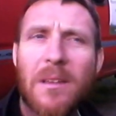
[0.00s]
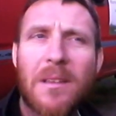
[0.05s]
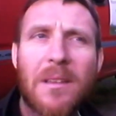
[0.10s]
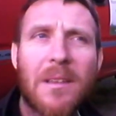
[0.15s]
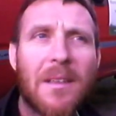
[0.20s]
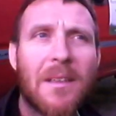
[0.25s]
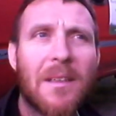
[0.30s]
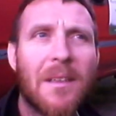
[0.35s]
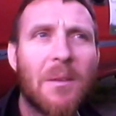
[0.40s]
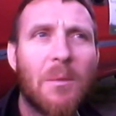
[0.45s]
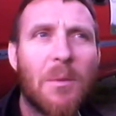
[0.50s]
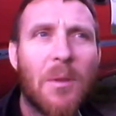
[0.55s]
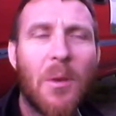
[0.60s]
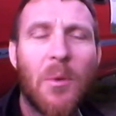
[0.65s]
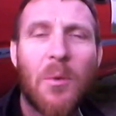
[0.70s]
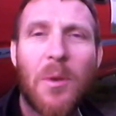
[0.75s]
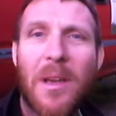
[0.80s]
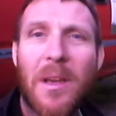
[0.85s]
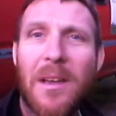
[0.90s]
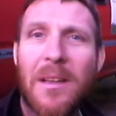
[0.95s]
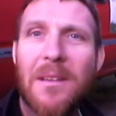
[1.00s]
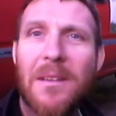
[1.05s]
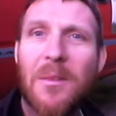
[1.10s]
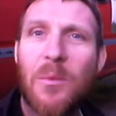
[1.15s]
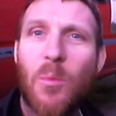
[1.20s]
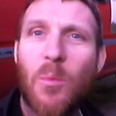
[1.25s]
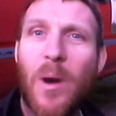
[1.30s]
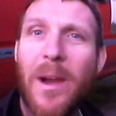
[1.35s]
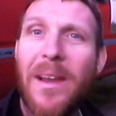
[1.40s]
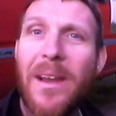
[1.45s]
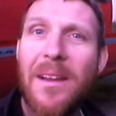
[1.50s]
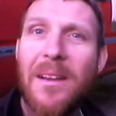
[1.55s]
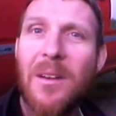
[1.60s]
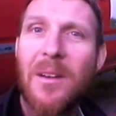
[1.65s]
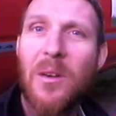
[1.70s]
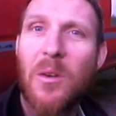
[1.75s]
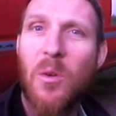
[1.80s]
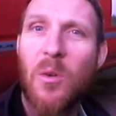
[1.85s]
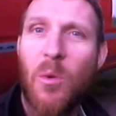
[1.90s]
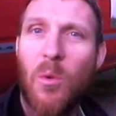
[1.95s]
without getting wet
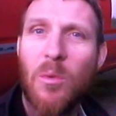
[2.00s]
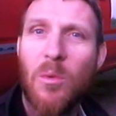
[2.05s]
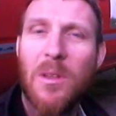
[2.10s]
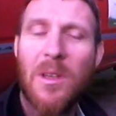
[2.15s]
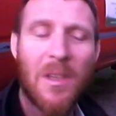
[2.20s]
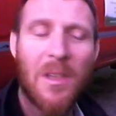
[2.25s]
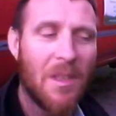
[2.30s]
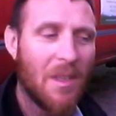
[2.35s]
or cold.